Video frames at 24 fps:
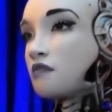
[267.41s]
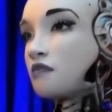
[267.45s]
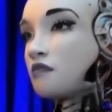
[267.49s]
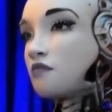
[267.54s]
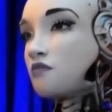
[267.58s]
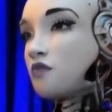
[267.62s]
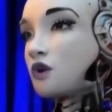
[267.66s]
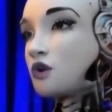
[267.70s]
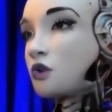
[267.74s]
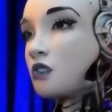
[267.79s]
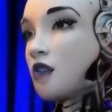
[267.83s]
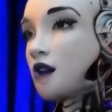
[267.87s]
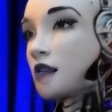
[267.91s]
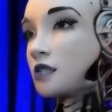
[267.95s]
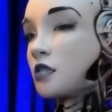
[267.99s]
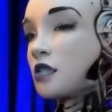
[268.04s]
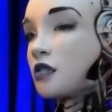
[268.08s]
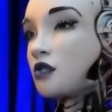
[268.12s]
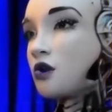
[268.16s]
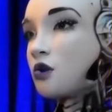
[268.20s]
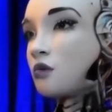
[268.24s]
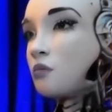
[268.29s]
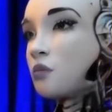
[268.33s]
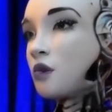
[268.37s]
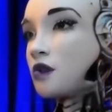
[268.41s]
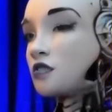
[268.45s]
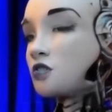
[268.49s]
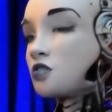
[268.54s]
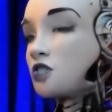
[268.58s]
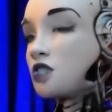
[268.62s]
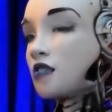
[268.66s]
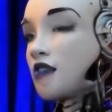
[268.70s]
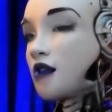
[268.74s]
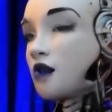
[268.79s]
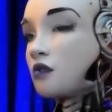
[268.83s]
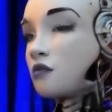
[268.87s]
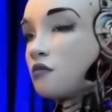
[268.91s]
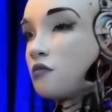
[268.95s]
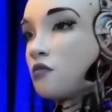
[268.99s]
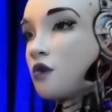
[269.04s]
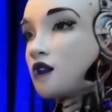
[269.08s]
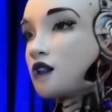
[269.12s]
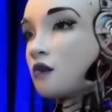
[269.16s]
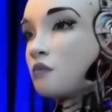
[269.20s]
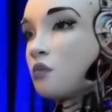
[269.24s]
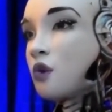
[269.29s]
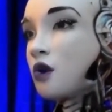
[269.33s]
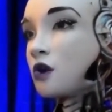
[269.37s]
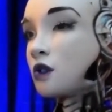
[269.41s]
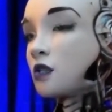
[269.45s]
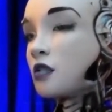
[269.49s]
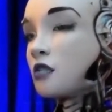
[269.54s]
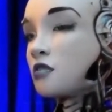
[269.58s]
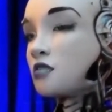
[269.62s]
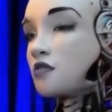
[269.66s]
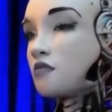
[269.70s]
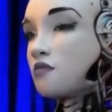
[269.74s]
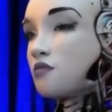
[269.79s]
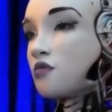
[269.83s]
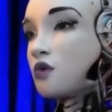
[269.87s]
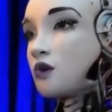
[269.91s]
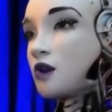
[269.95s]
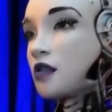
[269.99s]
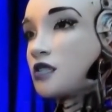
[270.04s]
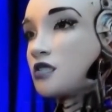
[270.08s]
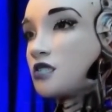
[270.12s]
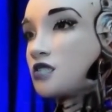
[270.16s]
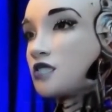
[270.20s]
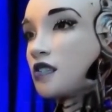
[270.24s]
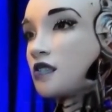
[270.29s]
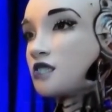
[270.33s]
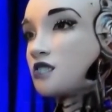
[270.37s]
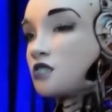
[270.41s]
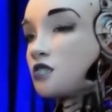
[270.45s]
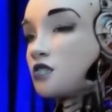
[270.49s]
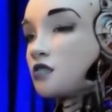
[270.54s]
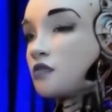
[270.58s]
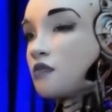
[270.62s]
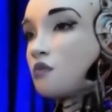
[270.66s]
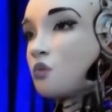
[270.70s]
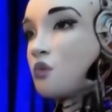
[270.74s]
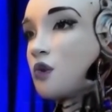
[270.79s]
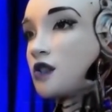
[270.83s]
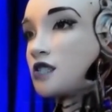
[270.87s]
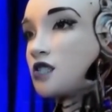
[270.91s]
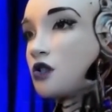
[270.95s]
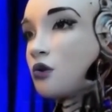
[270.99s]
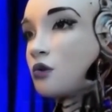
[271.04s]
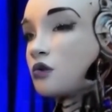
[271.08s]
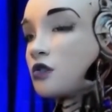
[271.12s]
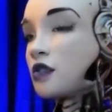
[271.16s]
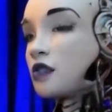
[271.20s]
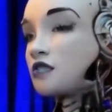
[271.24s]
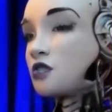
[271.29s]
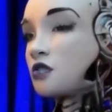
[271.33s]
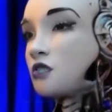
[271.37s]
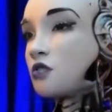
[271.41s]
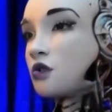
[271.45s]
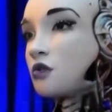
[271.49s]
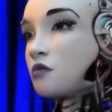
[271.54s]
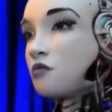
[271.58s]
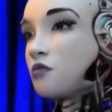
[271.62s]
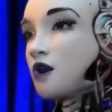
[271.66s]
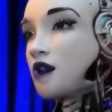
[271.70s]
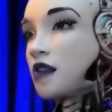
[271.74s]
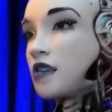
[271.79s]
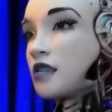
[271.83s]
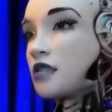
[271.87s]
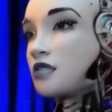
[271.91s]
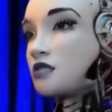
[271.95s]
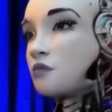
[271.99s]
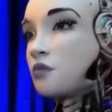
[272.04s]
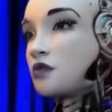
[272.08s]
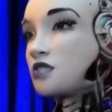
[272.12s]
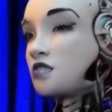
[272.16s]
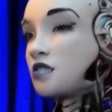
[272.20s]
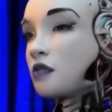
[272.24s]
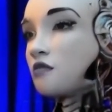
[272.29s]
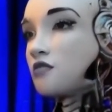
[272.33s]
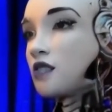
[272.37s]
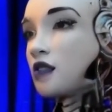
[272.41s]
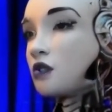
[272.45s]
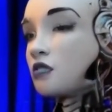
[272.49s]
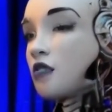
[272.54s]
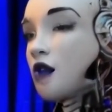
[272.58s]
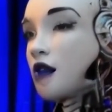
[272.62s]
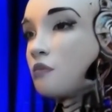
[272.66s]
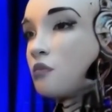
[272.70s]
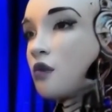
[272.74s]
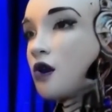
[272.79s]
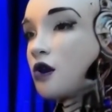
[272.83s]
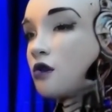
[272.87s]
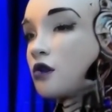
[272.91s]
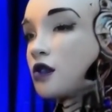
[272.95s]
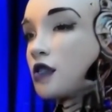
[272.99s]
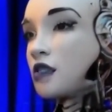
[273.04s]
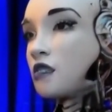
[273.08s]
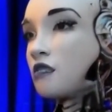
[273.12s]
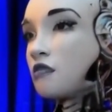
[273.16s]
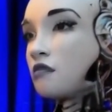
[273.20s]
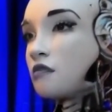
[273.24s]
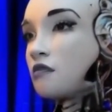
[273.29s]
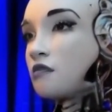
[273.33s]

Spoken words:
For GLUT and OpenGL frameworks, for instance, we don't need to look for any specific library.